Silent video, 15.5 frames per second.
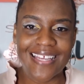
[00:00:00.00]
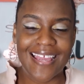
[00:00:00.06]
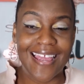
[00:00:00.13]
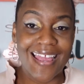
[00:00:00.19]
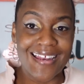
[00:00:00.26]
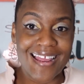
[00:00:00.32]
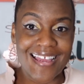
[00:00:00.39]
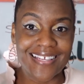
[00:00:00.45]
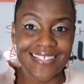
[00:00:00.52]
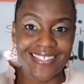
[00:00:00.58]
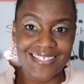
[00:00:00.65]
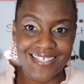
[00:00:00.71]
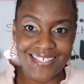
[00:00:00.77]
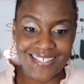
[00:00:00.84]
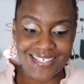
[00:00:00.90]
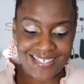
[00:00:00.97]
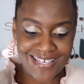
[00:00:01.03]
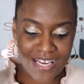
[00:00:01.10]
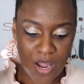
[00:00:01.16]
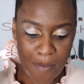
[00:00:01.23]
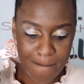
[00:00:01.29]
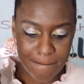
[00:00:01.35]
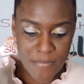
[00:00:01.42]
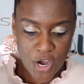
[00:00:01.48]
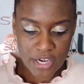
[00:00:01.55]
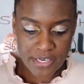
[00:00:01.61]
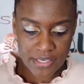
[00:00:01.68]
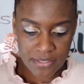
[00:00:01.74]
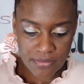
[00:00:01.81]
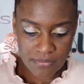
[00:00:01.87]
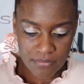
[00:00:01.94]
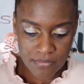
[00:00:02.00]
and existing market.